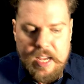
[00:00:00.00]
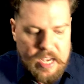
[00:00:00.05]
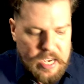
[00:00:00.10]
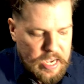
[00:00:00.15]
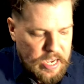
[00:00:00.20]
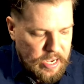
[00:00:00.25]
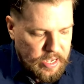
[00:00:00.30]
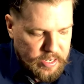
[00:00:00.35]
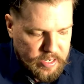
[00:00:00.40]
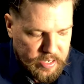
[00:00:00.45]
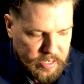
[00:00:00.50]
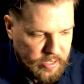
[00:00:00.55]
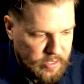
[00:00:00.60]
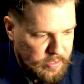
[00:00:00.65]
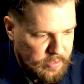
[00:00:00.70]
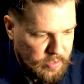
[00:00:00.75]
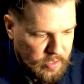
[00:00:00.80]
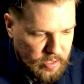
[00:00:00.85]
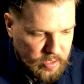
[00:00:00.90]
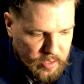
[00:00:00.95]
add in
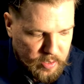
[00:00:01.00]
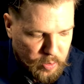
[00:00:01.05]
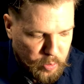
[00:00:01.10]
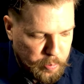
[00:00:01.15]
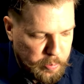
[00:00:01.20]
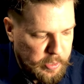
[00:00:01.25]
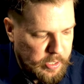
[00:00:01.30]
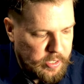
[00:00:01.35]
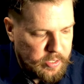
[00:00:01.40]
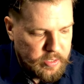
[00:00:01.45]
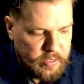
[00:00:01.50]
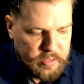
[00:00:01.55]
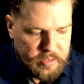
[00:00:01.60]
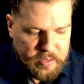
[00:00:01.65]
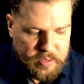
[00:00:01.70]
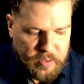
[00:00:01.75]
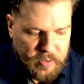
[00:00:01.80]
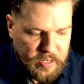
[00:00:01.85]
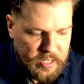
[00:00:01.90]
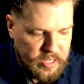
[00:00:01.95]
a little bit
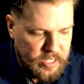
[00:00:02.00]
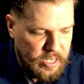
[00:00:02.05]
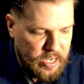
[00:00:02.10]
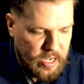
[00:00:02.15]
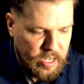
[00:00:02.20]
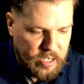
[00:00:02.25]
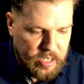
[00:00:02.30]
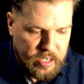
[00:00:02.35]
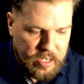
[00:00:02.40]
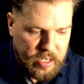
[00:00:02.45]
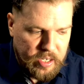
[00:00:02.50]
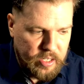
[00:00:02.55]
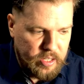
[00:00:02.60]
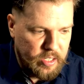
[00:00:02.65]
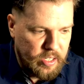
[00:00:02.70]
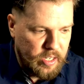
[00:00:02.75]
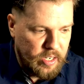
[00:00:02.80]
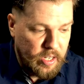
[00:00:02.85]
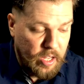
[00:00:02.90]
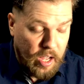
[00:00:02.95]
during the editing
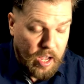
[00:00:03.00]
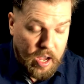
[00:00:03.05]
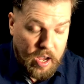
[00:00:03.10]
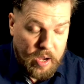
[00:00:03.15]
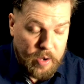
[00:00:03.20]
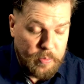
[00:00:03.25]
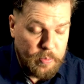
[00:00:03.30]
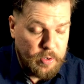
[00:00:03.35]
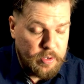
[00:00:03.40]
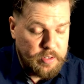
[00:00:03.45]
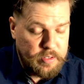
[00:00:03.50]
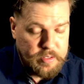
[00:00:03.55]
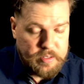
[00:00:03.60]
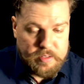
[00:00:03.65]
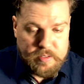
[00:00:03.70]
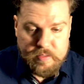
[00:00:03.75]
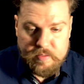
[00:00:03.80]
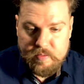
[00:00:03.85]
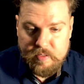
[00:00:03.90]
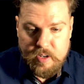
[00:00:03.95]
that I
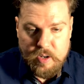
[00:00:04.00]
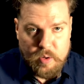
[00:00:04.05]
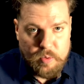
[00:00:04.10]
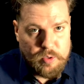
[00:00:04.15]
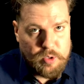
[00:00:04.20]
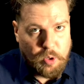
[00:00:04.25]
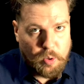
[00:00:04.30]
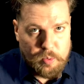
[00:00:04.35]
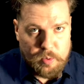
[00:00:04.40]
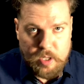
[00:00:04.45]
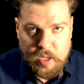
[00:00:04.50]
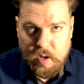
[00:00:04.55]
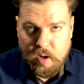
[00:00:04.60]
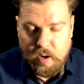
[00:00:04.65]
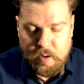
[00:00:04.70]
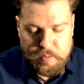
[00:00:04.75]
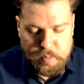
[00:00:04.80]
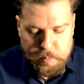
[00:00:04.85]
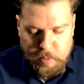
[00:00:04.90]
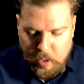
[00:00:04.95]
was, you know, totally
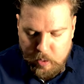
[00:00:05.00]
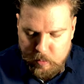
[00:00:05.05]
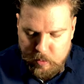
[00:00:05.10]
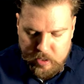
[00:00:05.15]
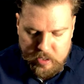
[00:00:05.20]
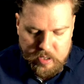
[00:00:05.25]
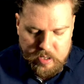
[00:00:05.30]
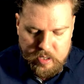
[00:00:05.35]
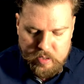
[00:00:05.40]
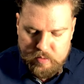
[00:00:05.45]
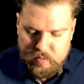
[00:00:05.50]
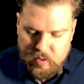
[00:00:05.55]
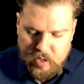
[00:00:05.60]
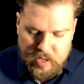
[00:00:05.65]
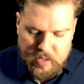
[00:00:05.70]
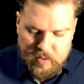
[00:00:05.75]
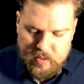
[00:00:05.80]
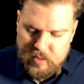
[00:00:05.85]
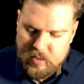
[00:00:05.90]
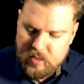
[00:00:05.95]
off about one of these
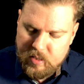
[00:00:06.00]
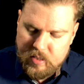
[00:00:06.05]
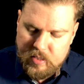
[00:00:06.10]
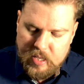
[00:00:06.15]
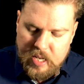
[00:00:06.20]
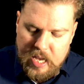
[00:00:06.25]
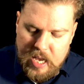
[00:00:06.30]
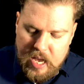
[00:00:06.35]
fragrances.